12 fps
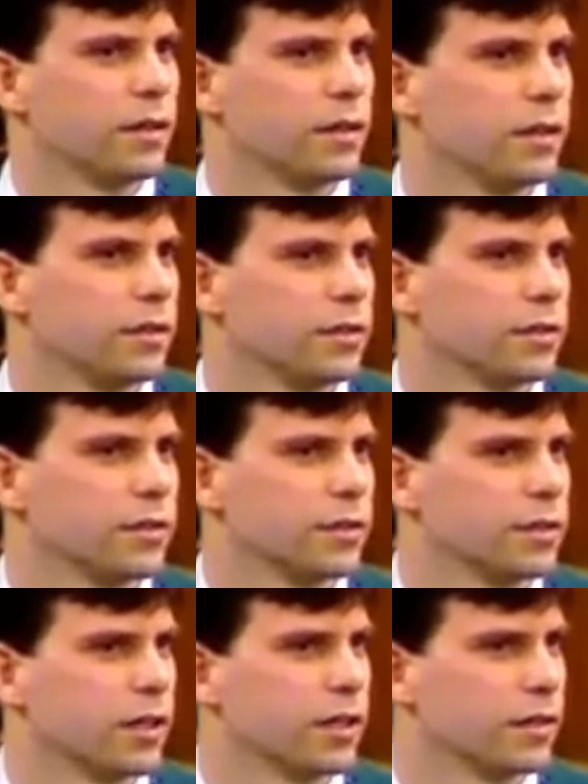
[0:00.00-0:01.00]
And I just
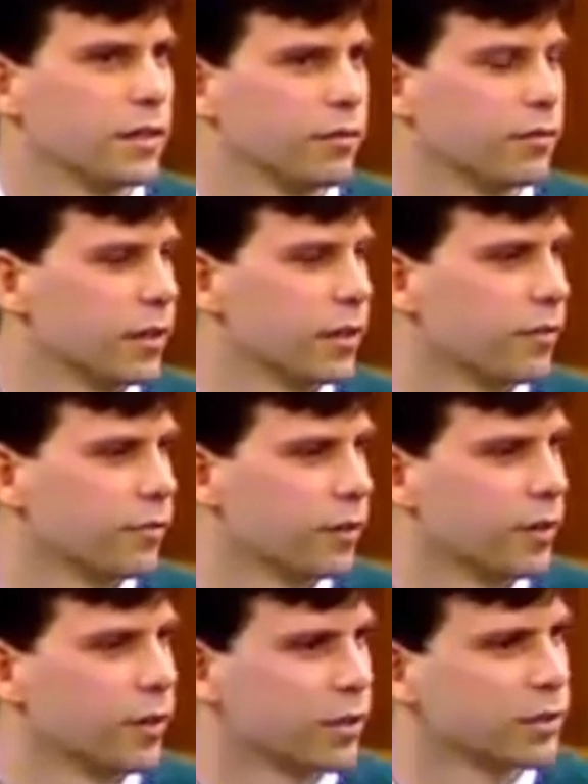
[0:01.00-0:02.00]
decided that if I left the
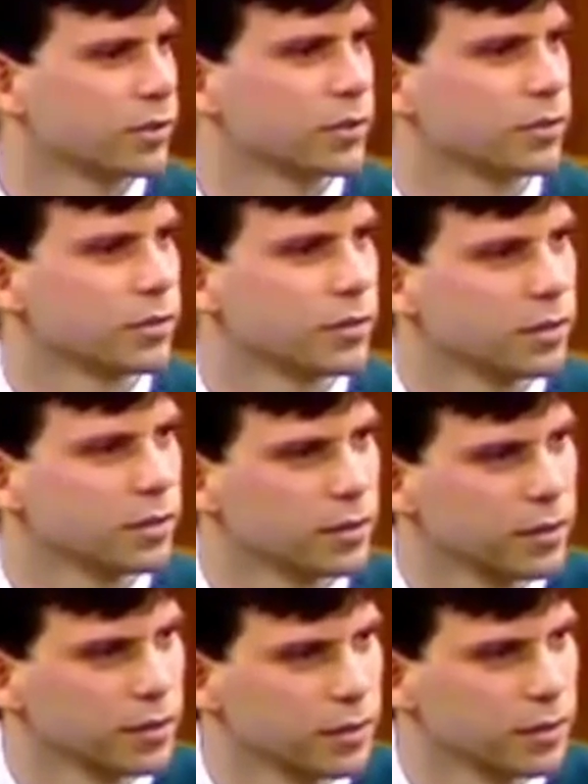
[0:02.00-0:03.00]
luggage,
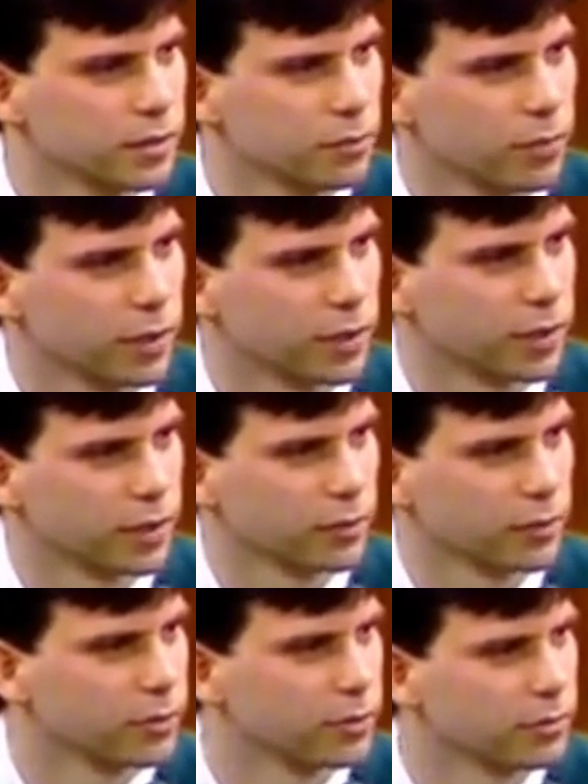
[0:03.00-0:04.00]
my dad
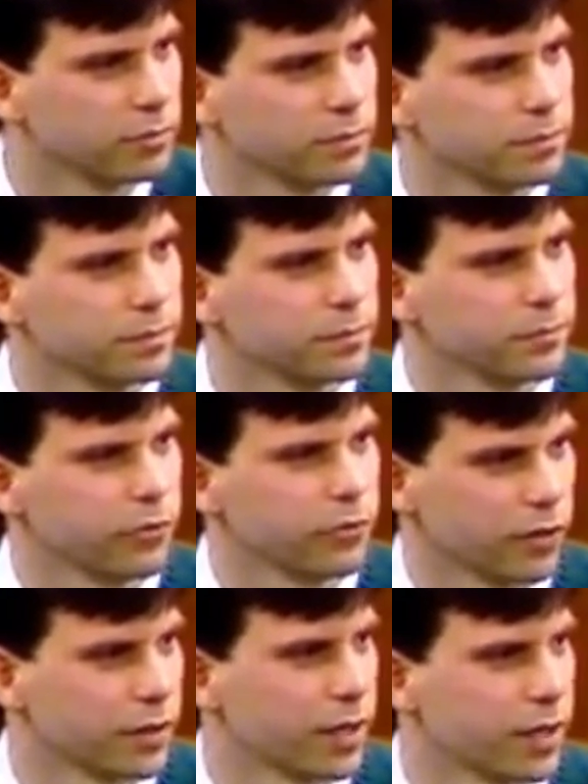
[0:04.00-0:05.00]
would
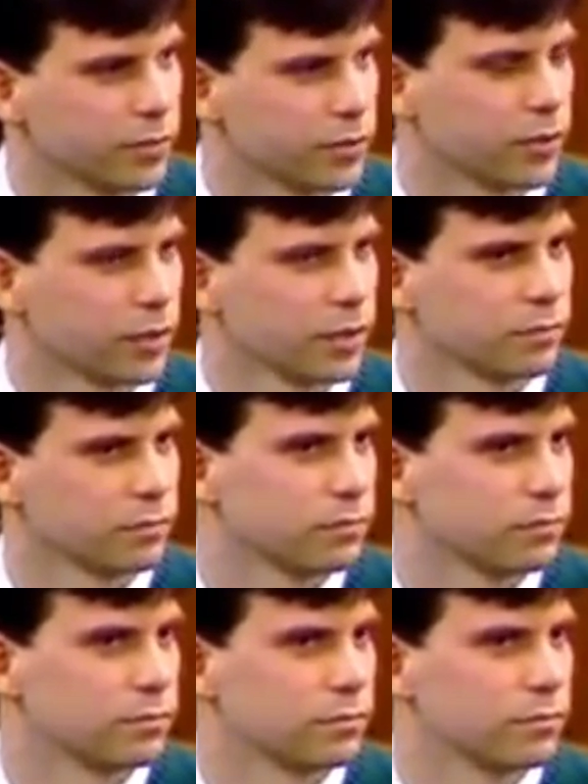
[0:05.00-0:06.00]
find out, so I
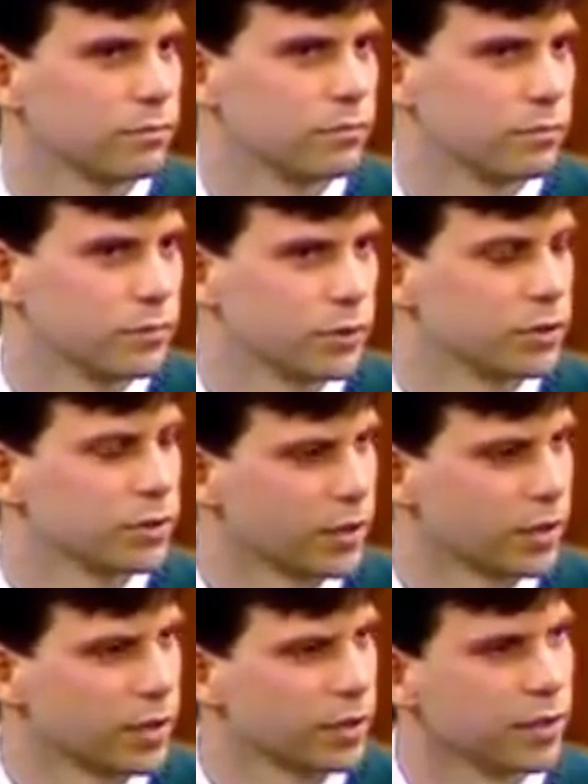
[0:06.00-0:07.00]
just
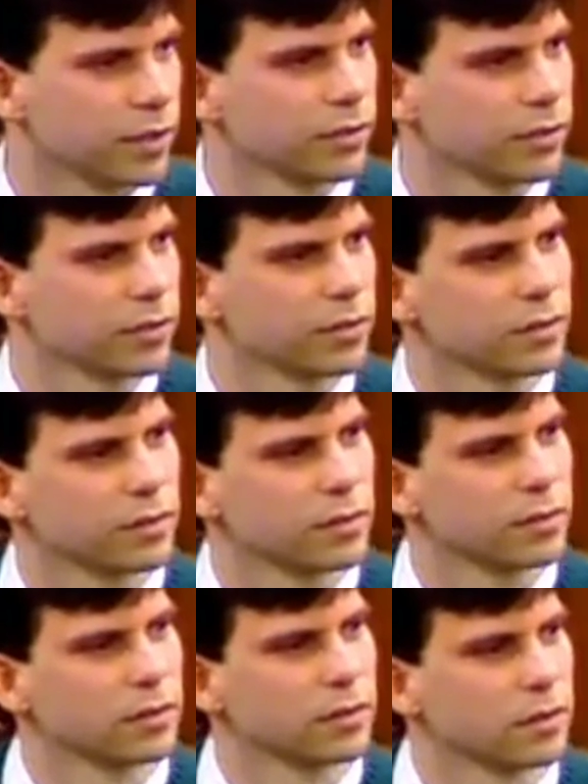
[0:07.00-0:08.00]
stayed there.
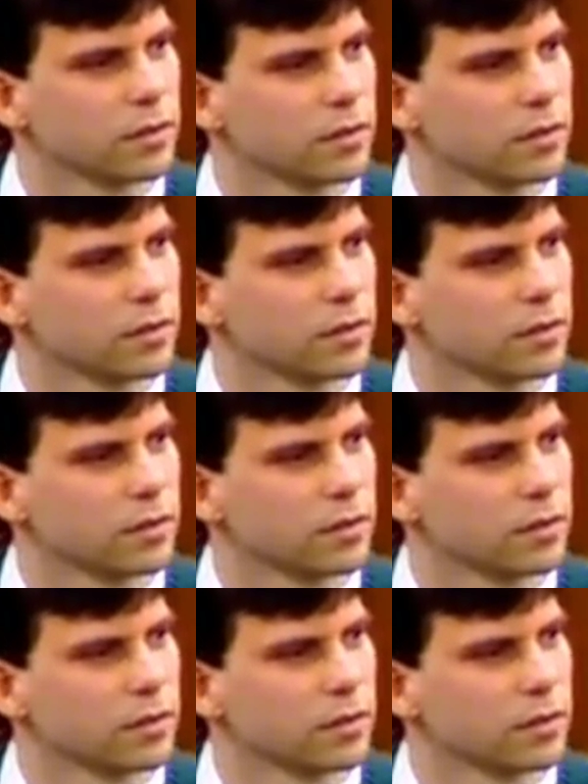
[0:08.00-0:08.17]
And